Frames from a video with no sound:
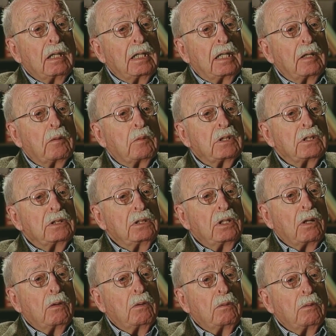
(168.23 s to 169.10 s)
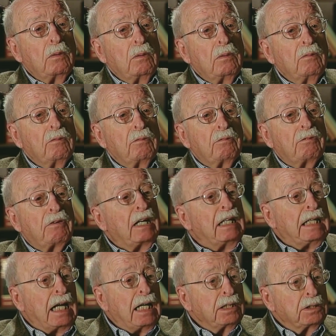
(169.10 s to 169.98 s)
there was no
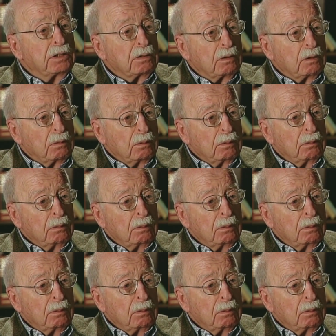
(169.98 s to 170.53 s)
financial